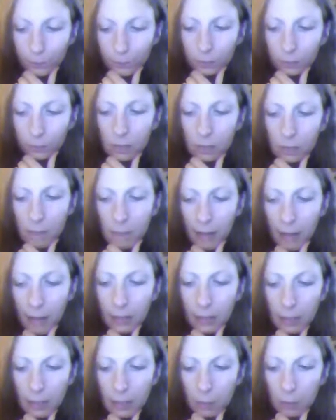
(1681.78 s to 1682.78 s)
some
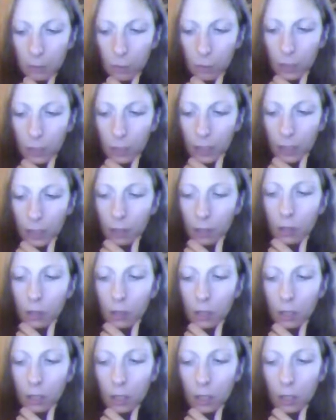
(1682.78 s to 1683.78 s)
balancing between
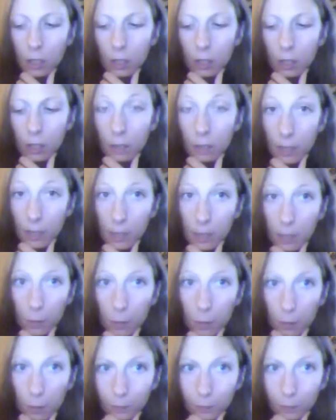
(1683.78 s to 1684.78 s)
the
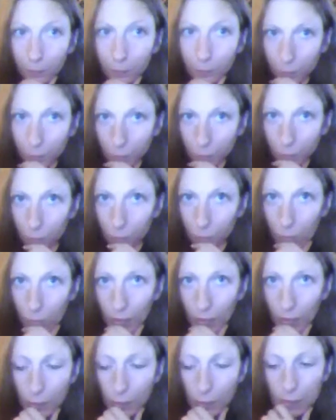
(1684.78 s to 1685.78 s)
people,
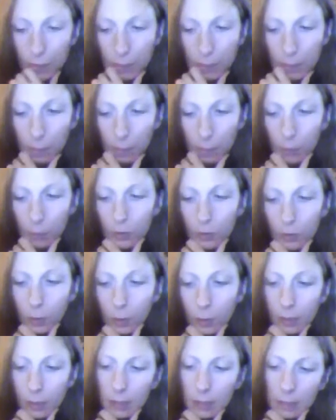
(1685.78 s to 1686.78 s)
you and the people, so
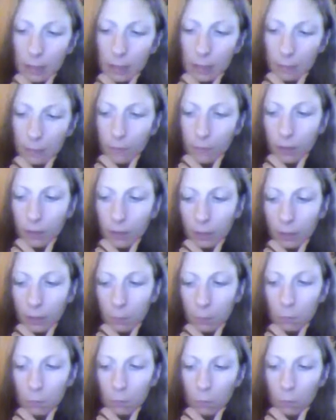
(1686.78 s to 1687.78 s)
it's feeling
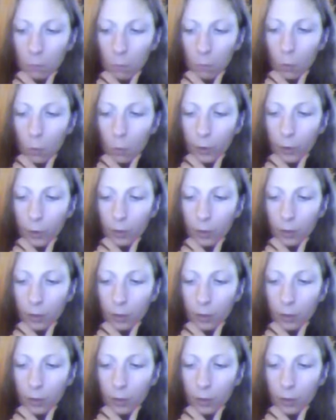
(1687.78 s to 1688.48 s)
more